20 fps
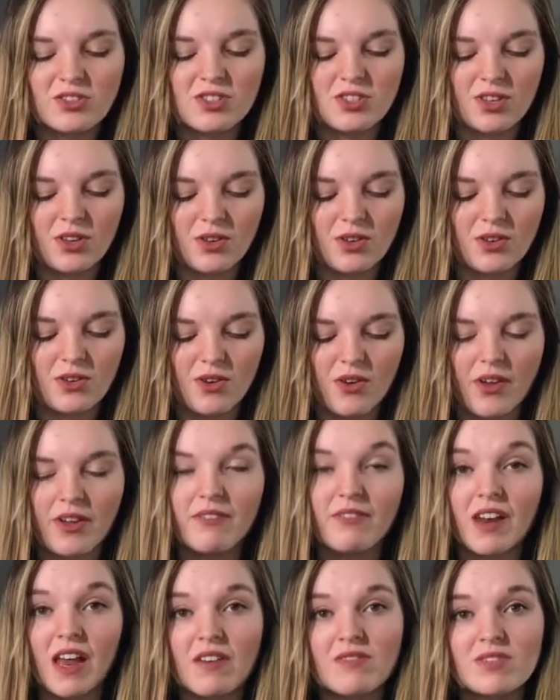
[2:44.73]
so you don't
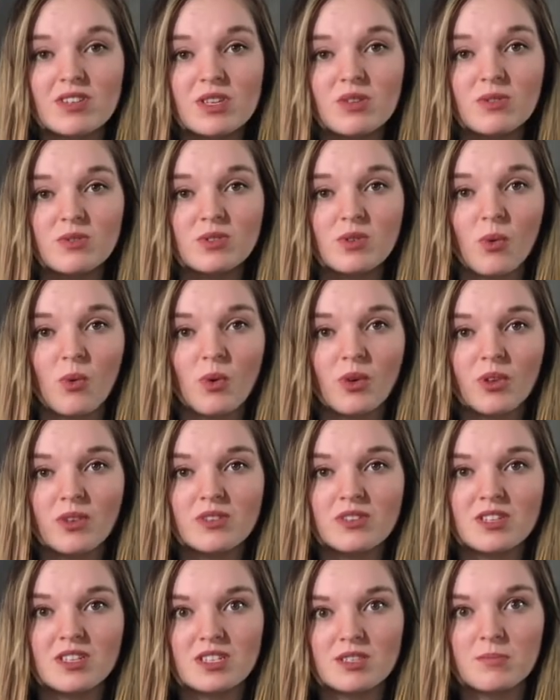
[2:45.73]
even have to use oil
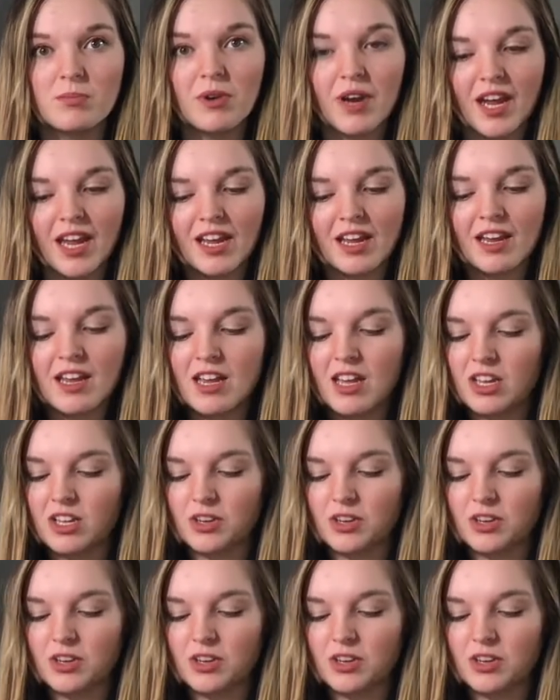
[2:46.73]
to spray.